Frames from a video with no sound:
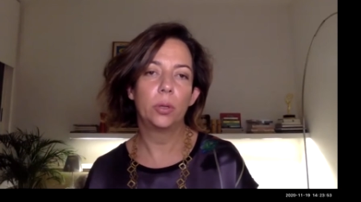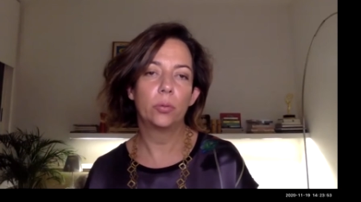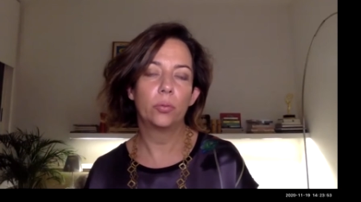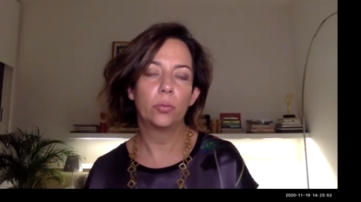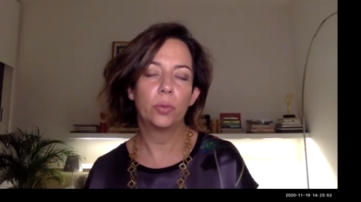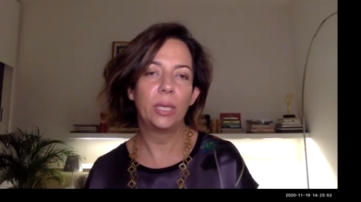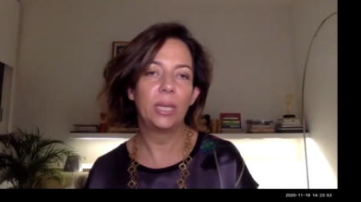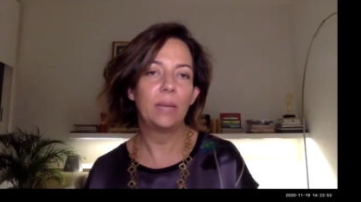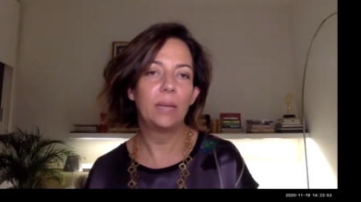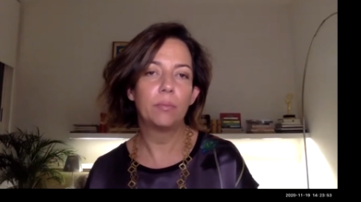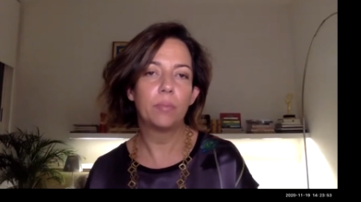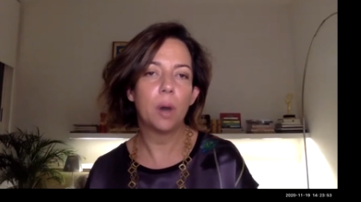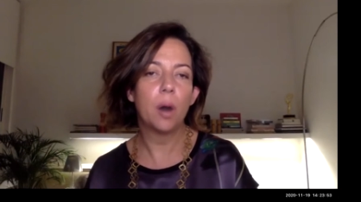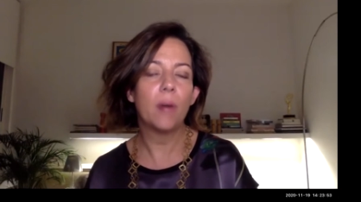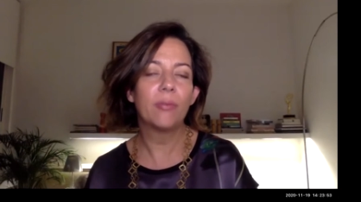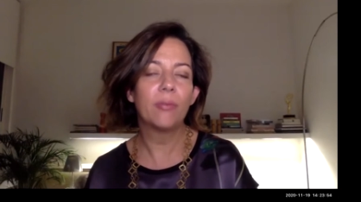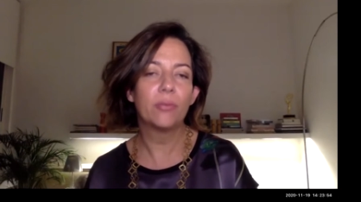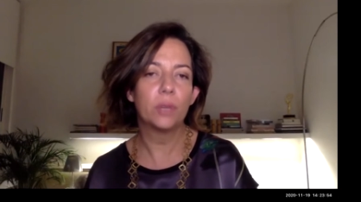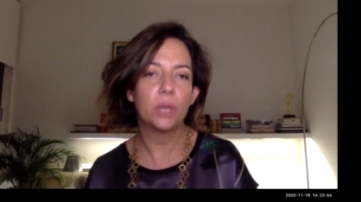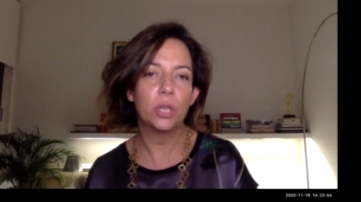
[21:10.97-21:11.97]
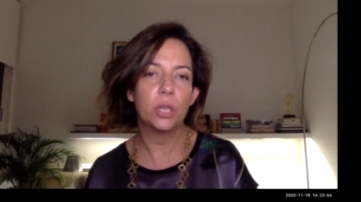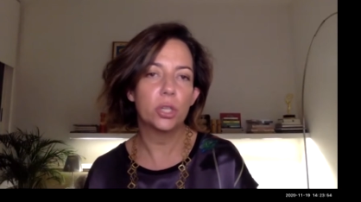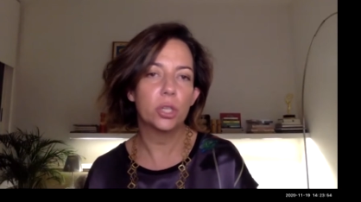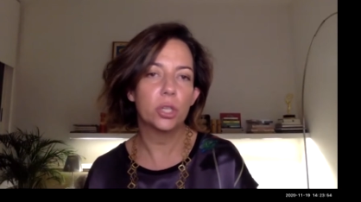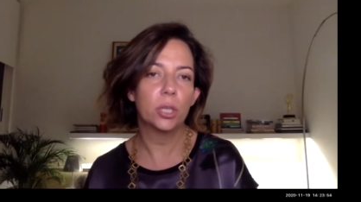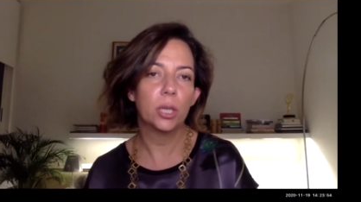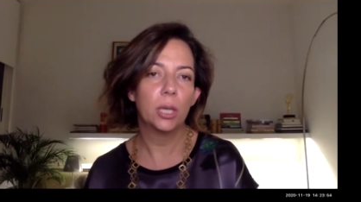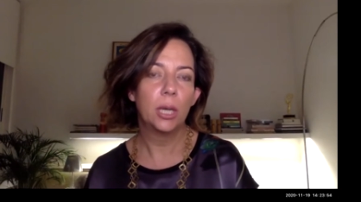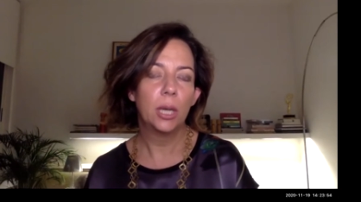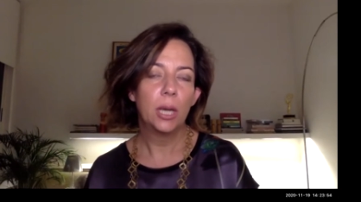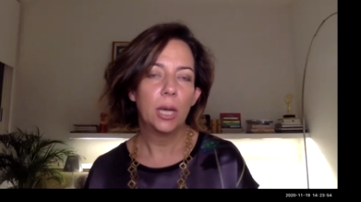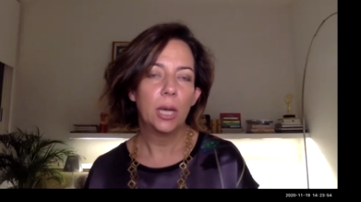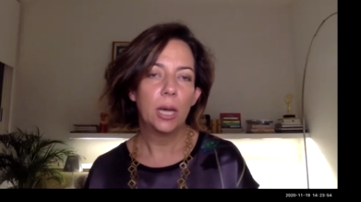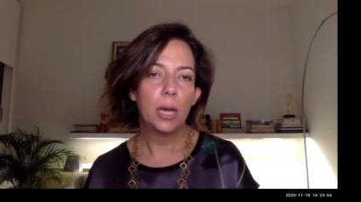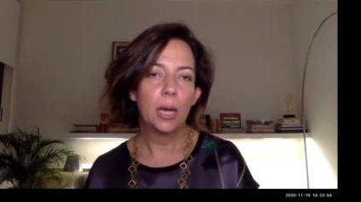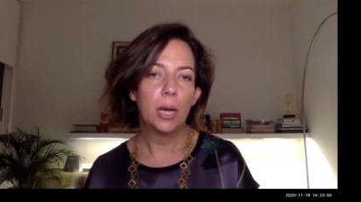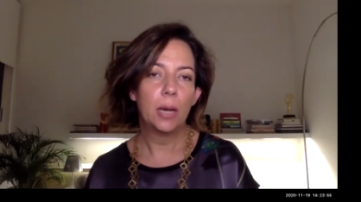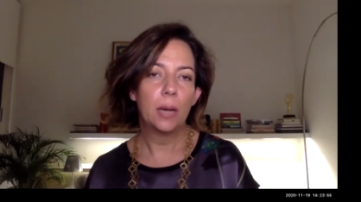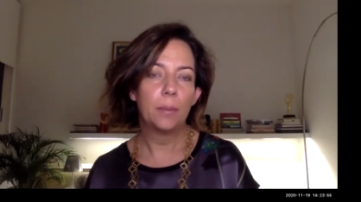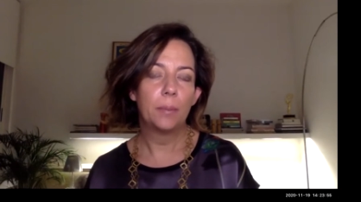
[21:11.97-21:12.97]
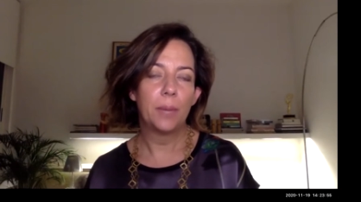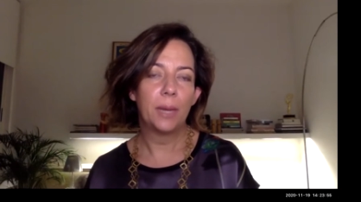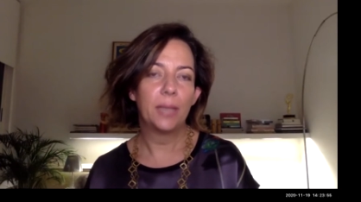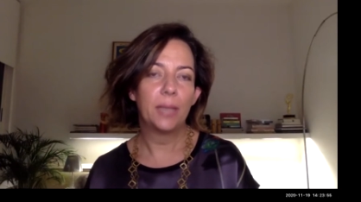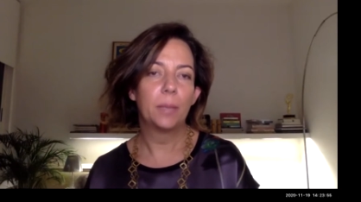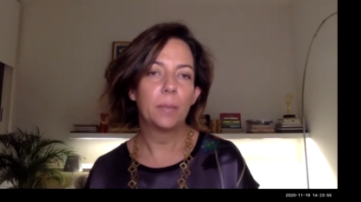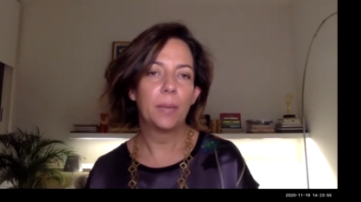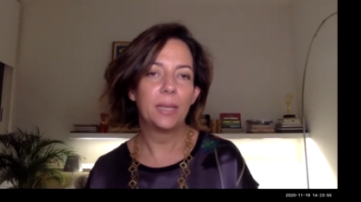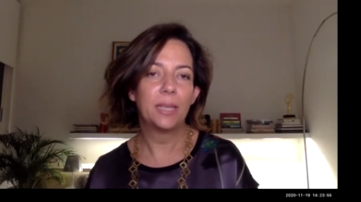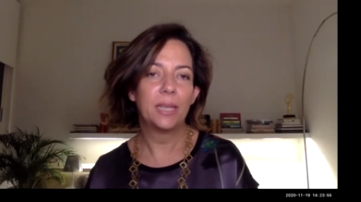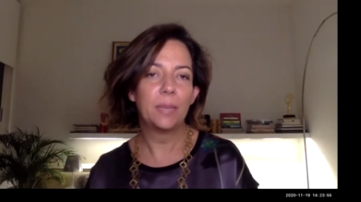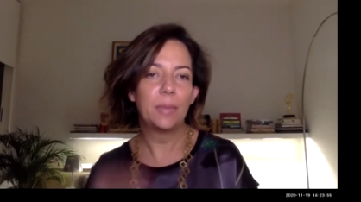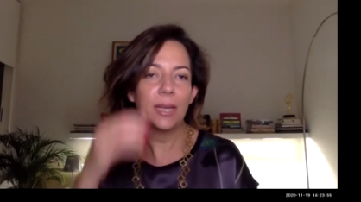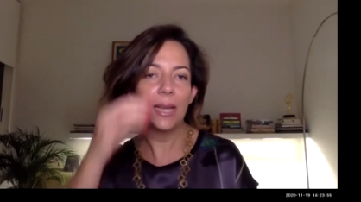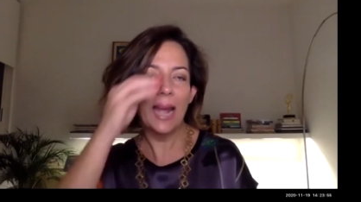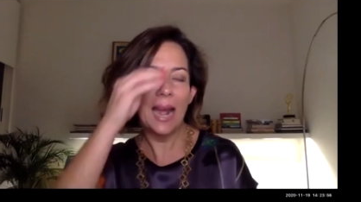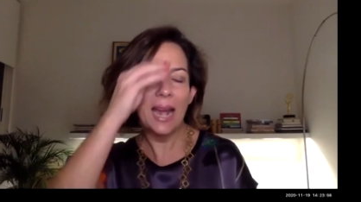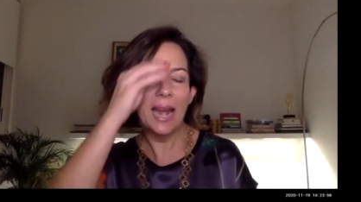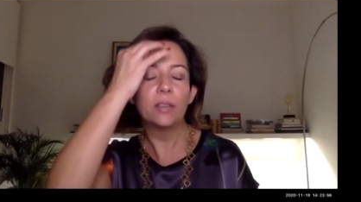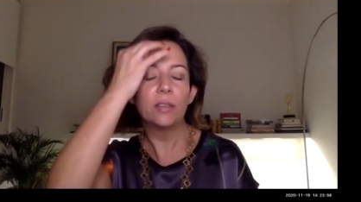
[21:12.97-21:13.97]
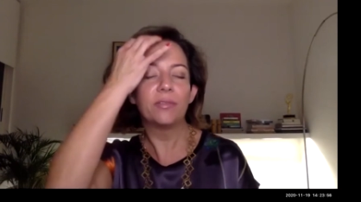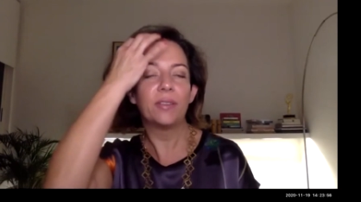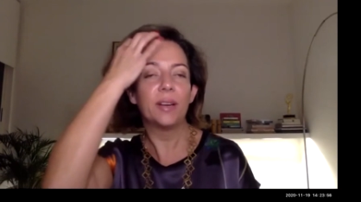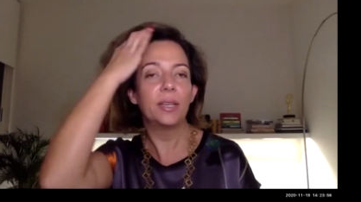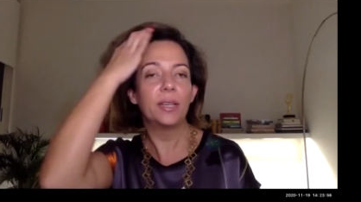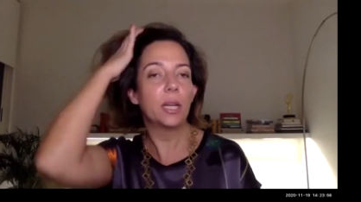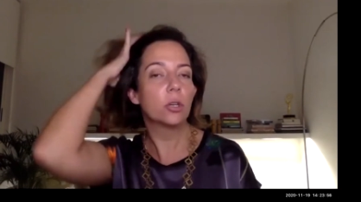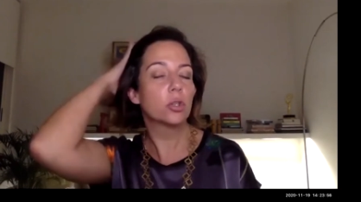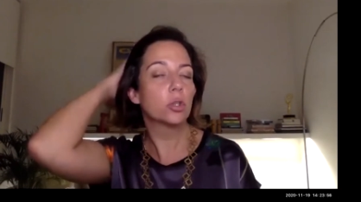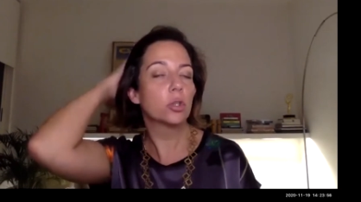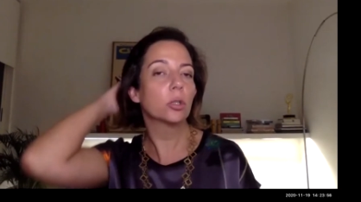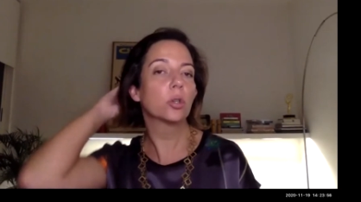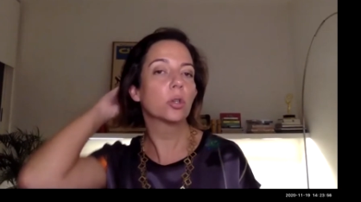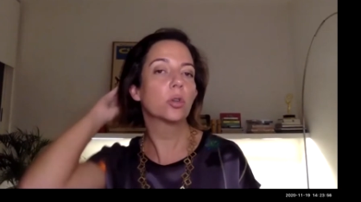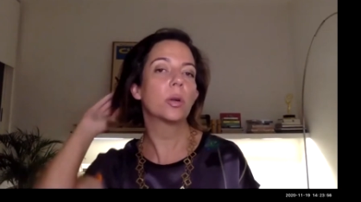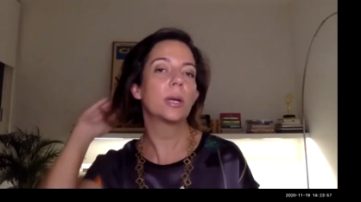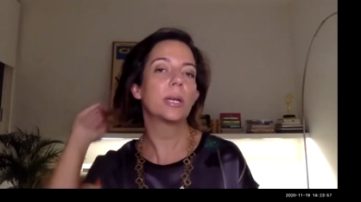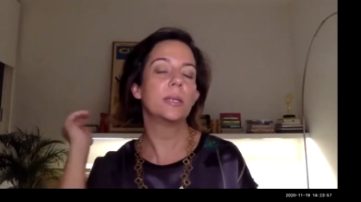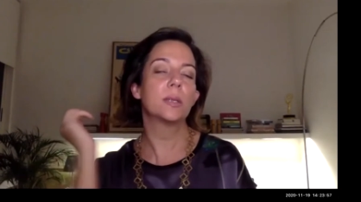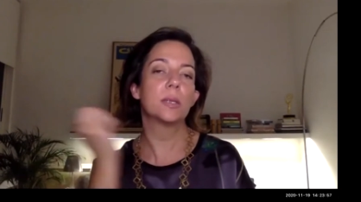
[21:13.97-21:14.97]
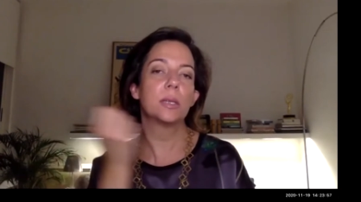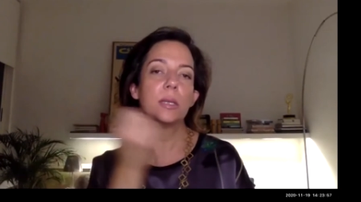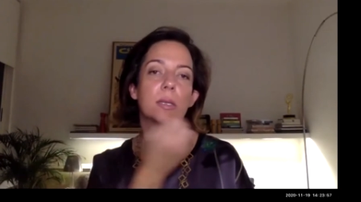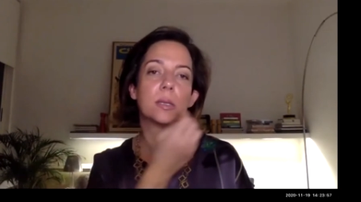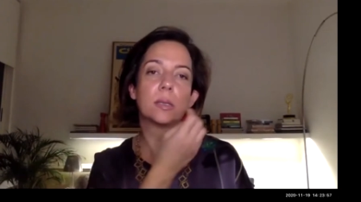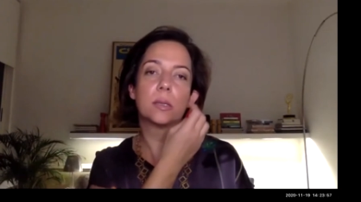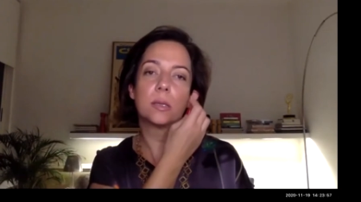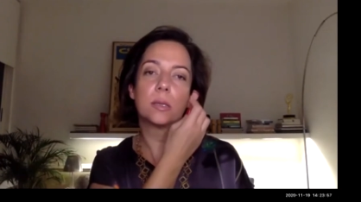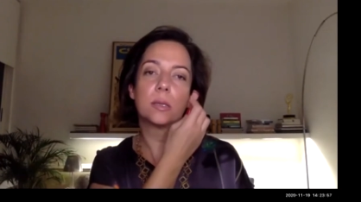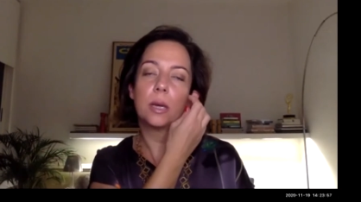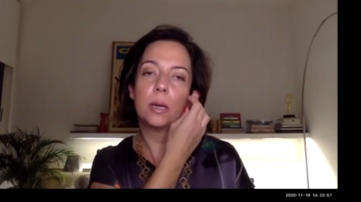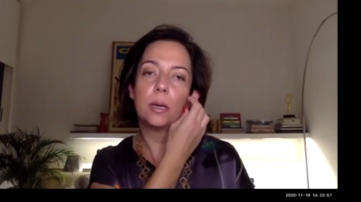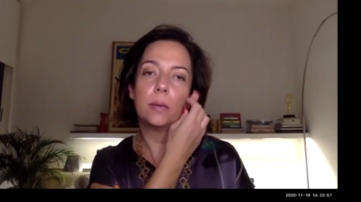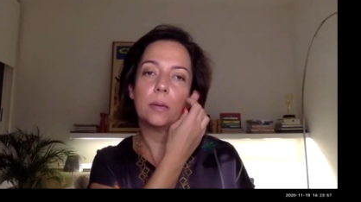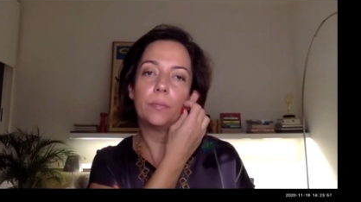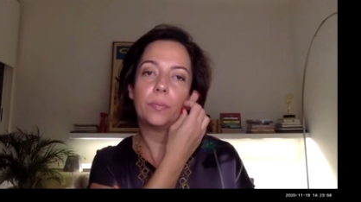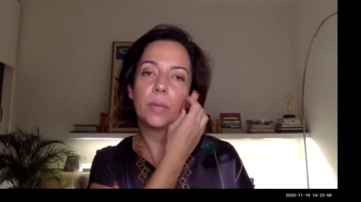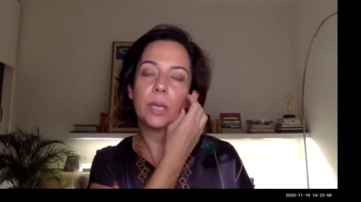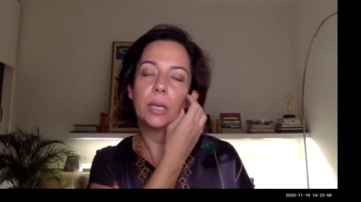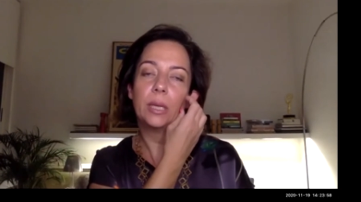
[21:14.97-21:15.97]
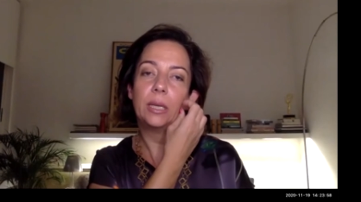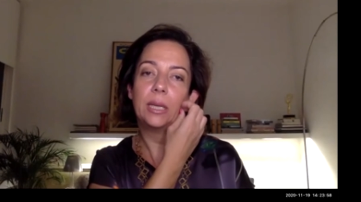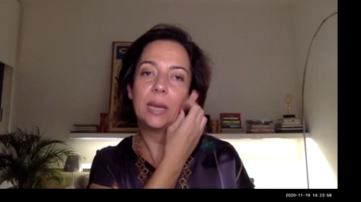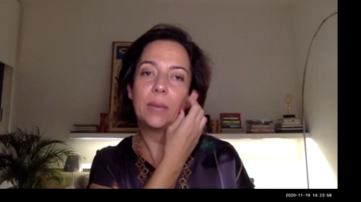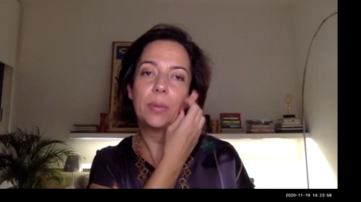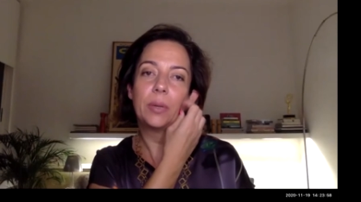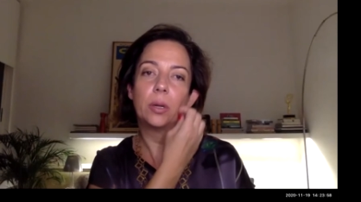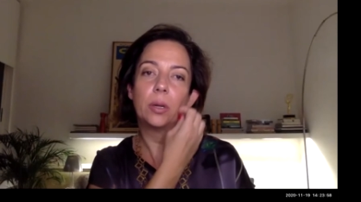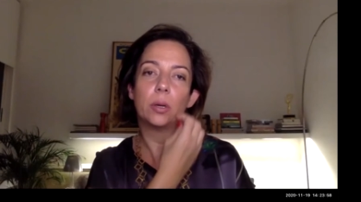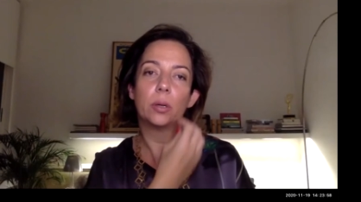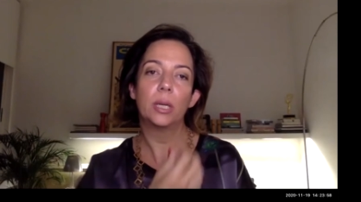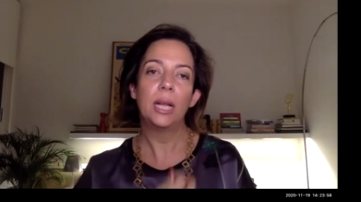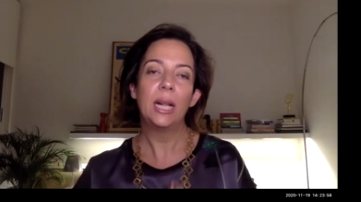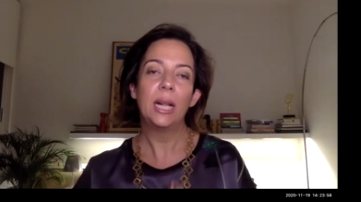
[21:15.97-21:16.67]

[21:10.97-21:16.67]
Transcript: really impoverished by the pandemic and the financial crisis in Lebanon.